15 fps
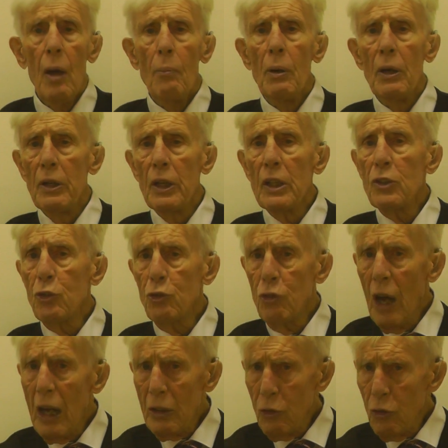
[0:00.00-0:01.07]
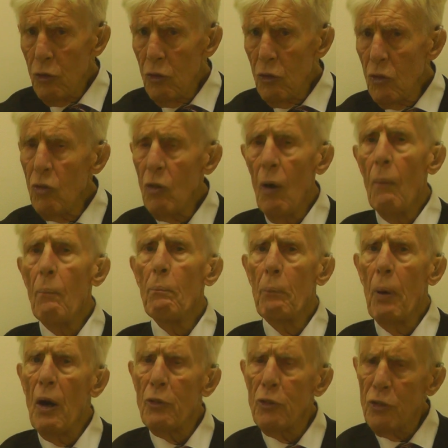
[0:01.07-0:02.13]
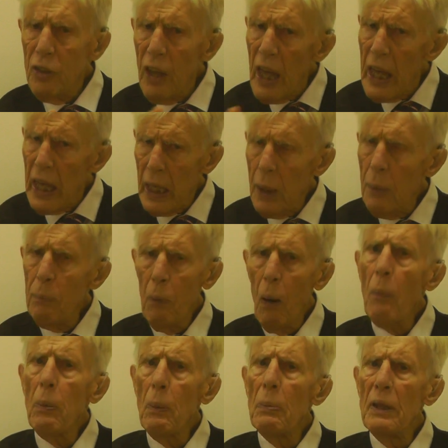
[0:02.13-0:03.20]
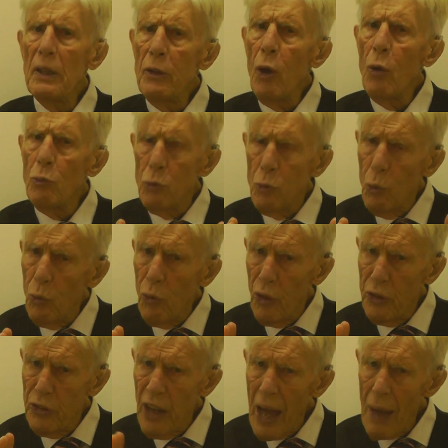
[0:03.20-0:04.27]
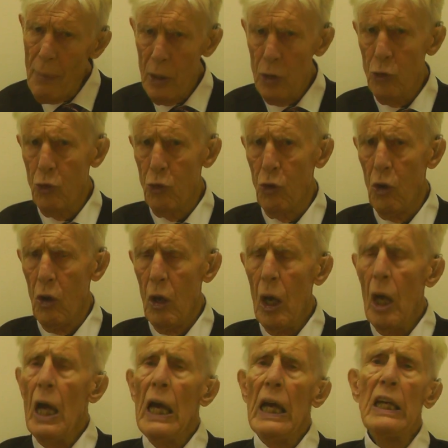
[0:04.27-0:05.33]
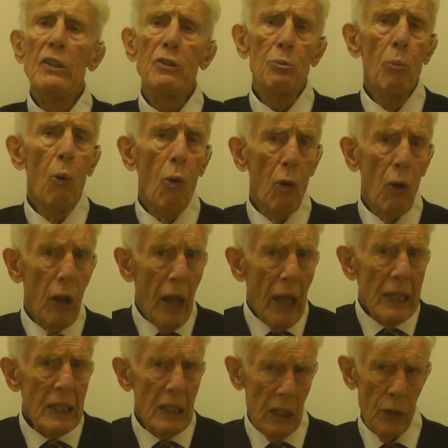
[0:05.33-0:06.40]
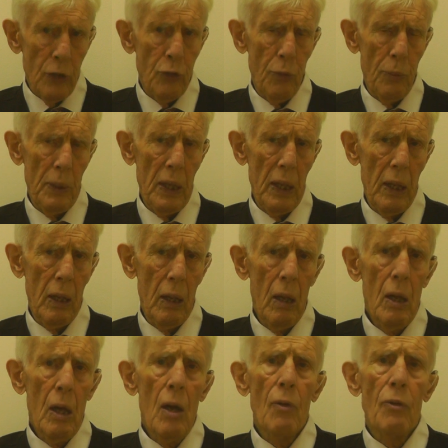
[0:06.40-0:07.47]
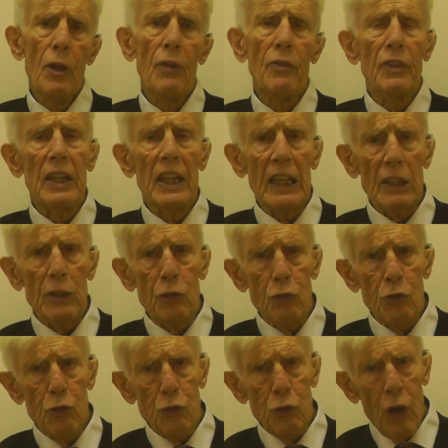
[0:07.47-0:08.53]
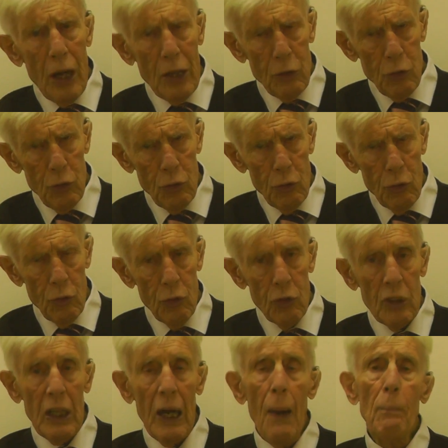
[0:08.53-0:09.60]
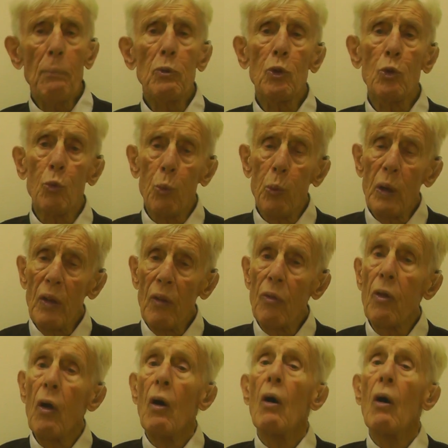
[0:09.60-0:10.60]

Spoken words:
But extractions per se probably don't do the damage. It's more likely to be that the extractions coupled with